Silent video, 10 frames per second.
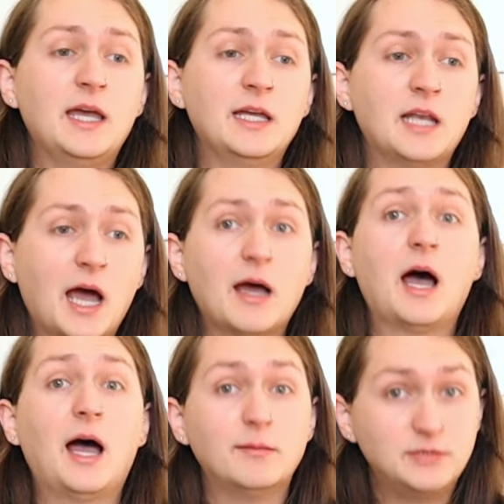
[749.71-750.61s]
And
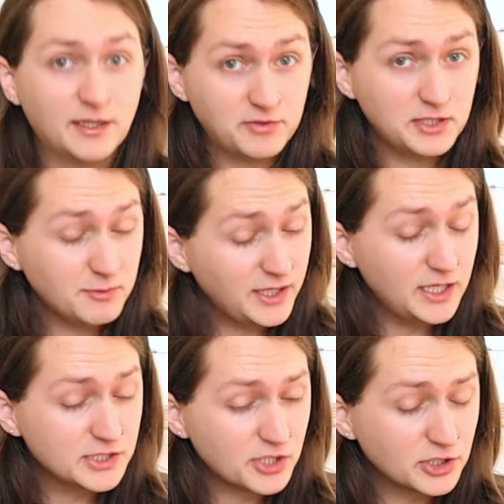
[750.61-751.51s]
I'm definitely ready
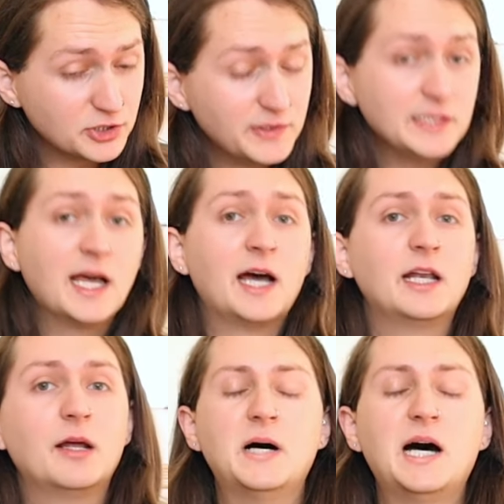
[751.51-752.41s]
to start doing
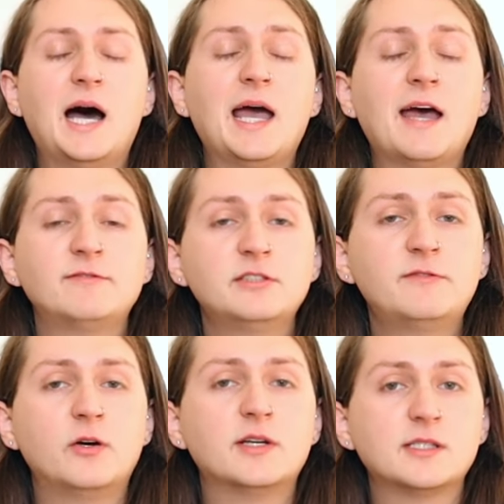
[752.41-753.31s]
that, but I have to
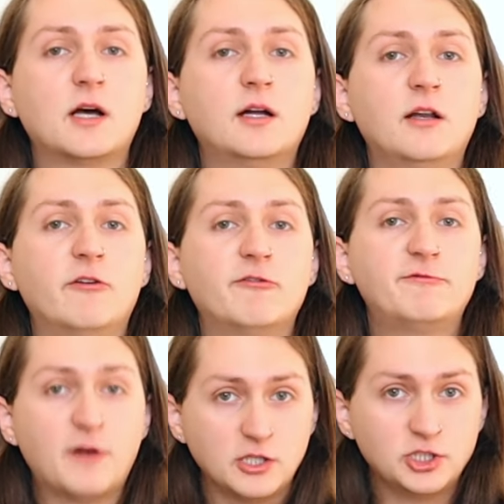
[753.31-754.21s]
focus on
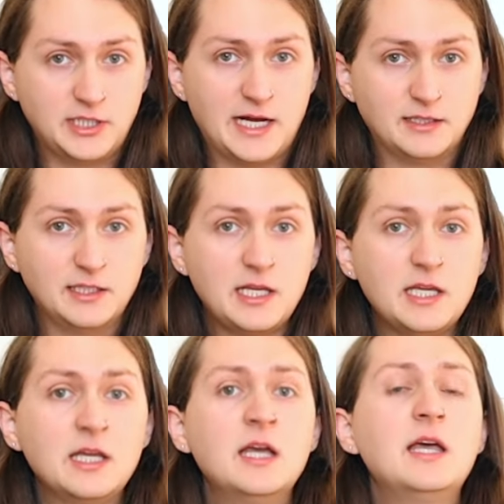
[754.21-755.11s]
functionality,